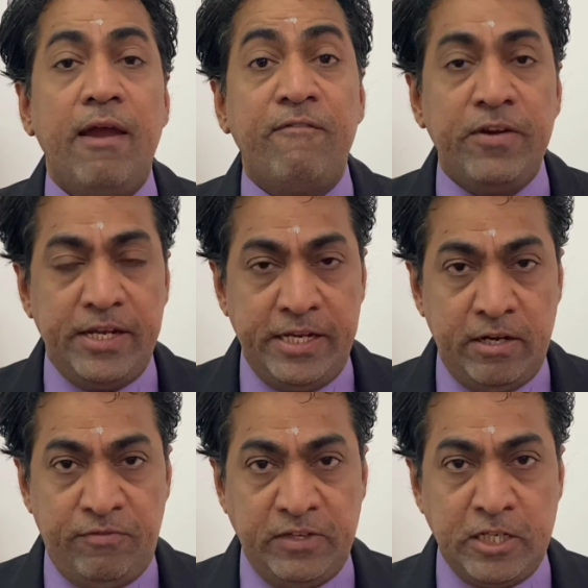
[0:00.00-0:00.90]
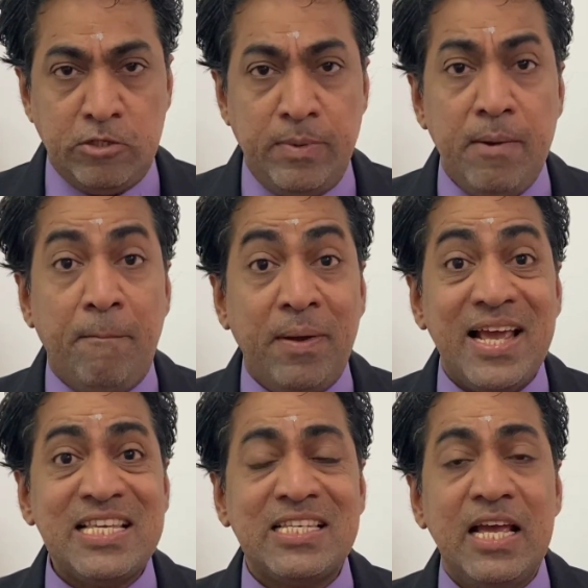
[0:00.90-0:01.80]
every year of assessment
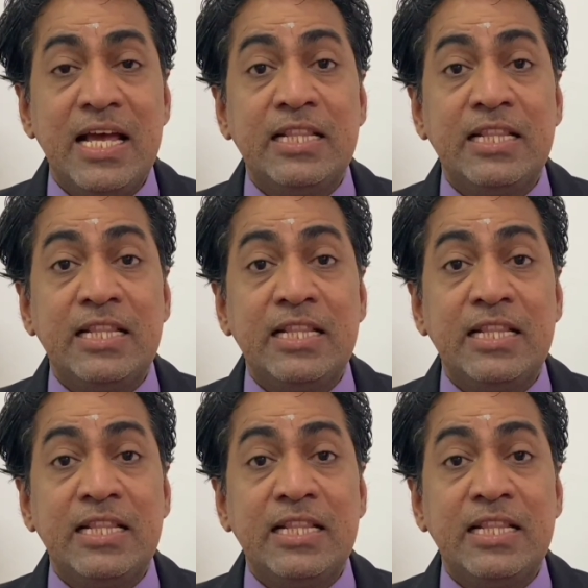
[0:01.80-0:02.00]
plus